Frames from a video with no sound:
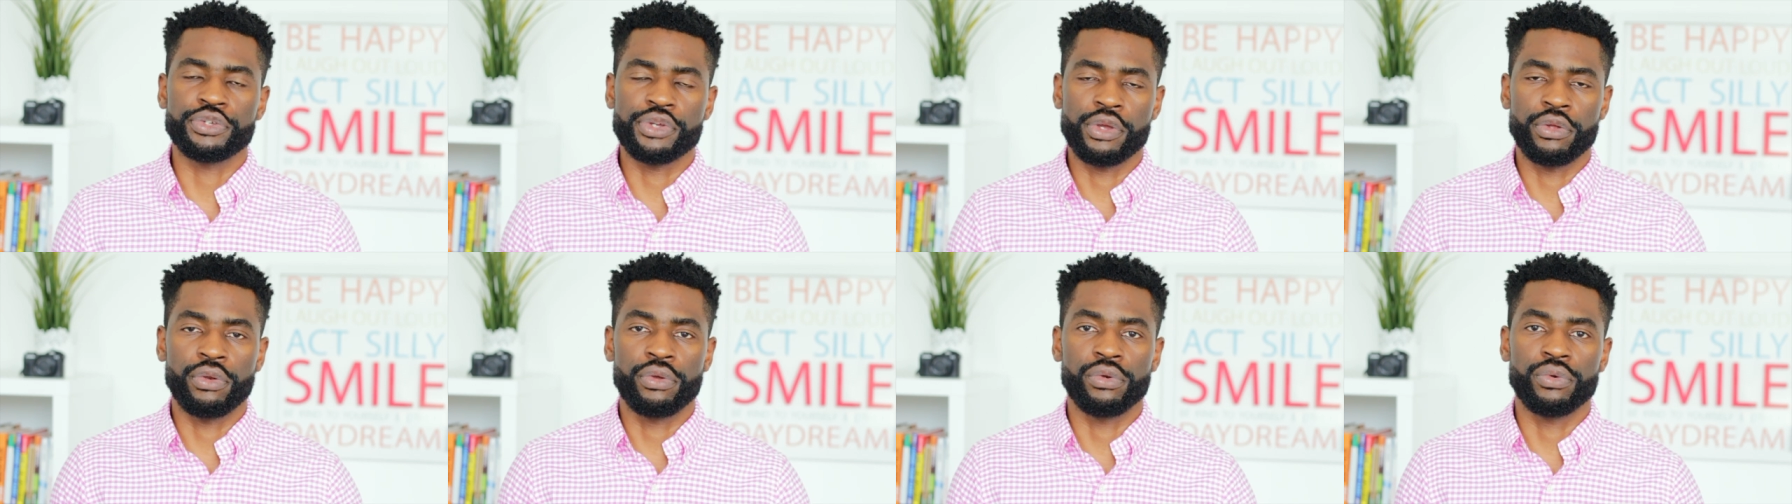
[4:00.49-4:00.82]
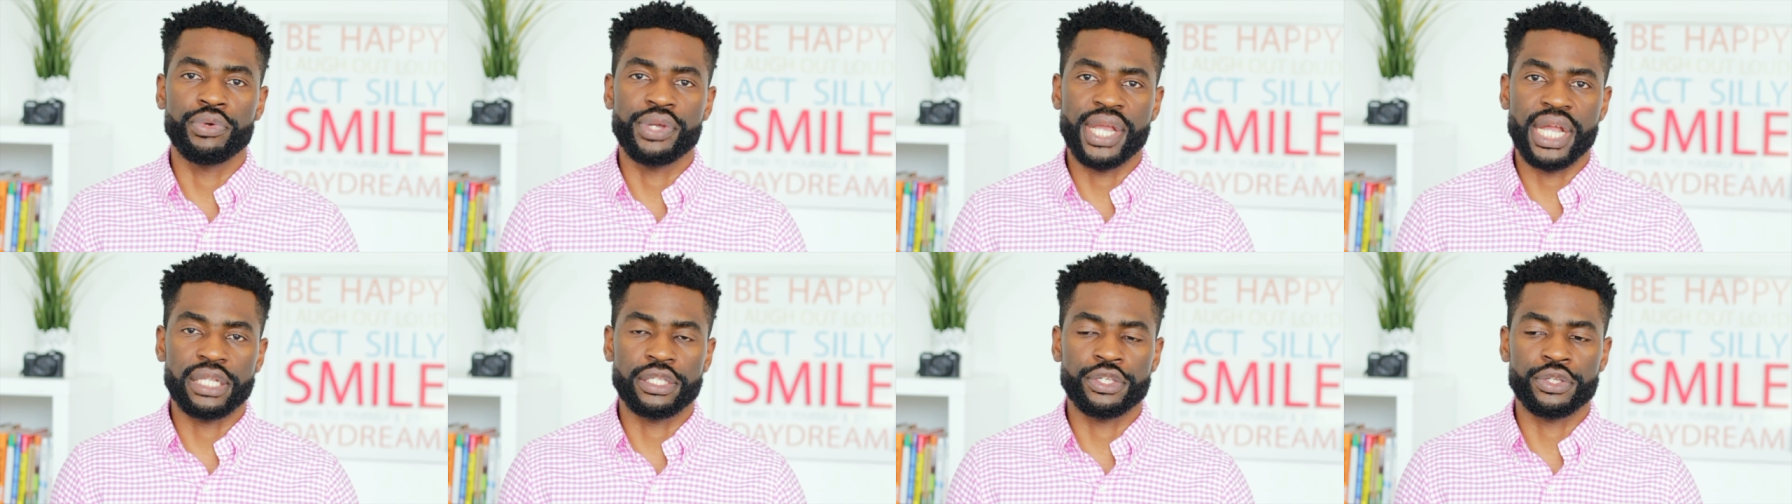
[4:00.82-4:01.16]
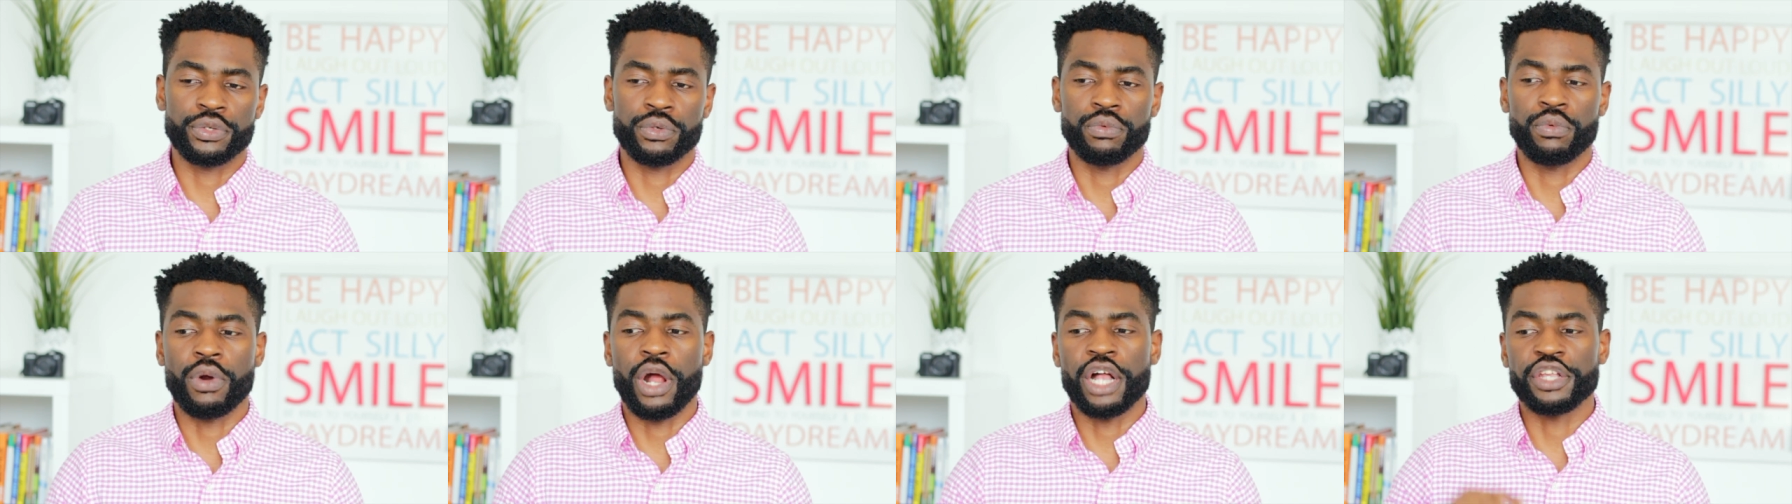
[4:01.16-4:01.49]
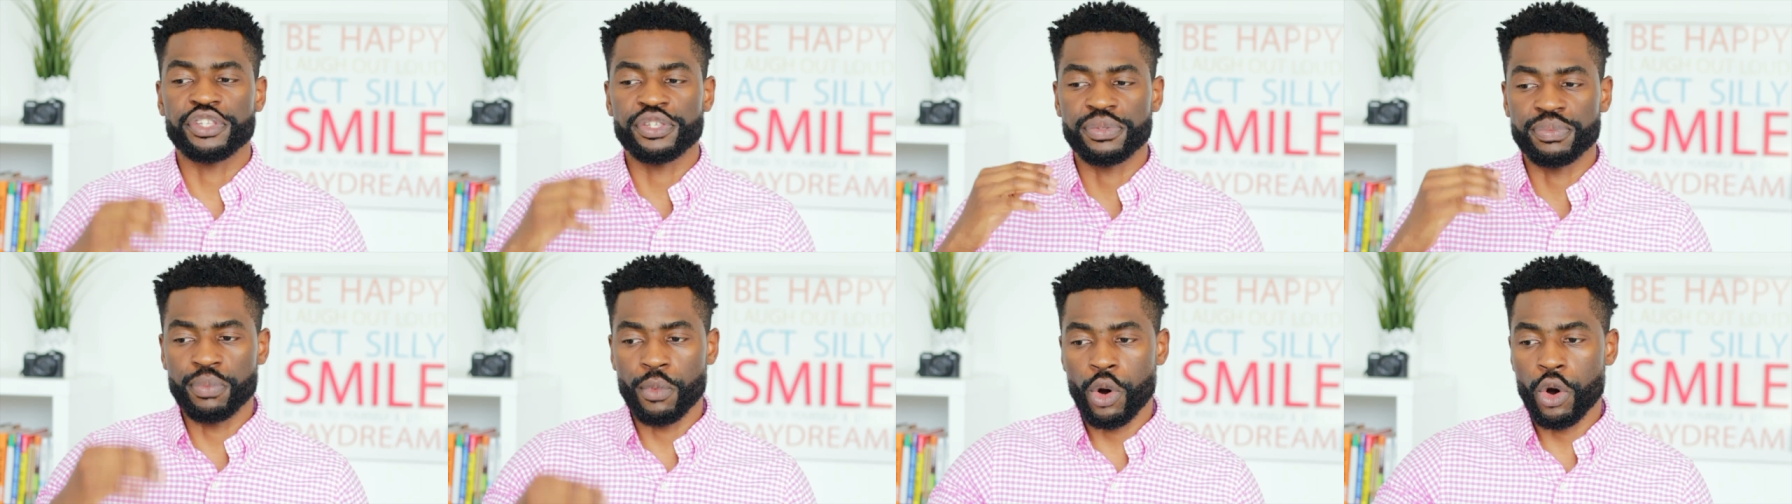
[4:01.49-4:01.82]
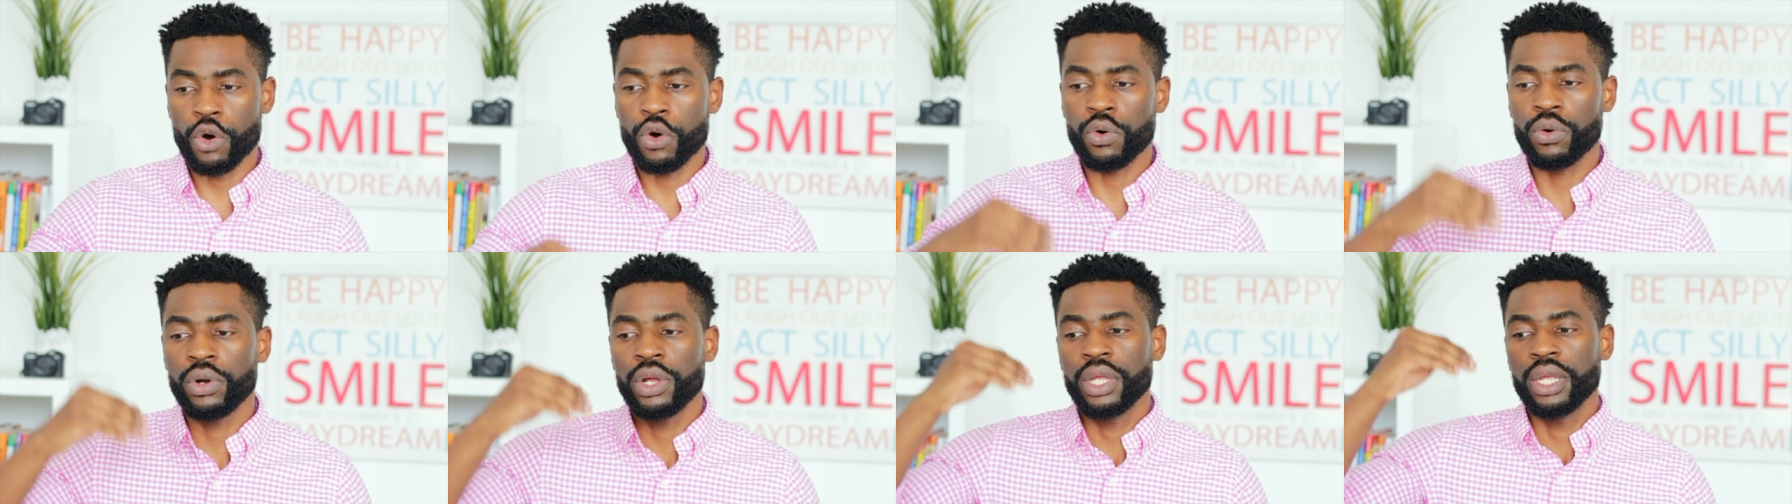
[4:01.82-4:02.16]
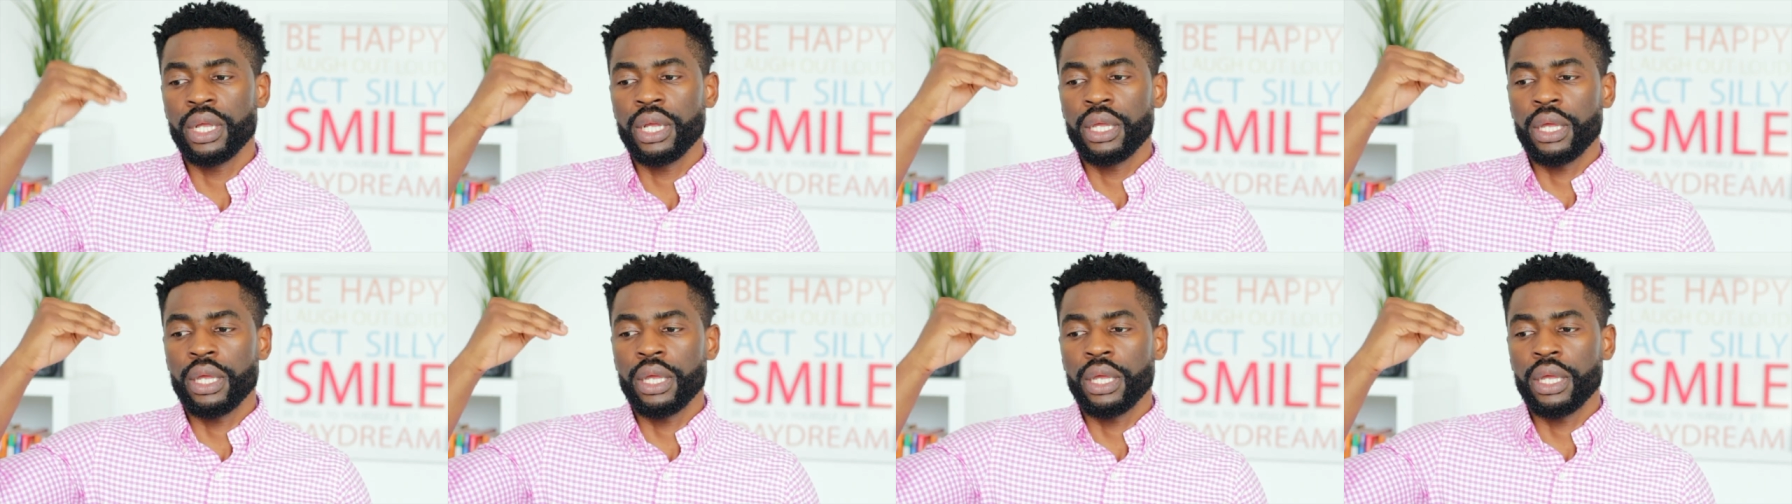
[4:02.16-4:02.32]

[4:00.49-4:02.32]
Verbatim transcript: you're going to look at. So as more,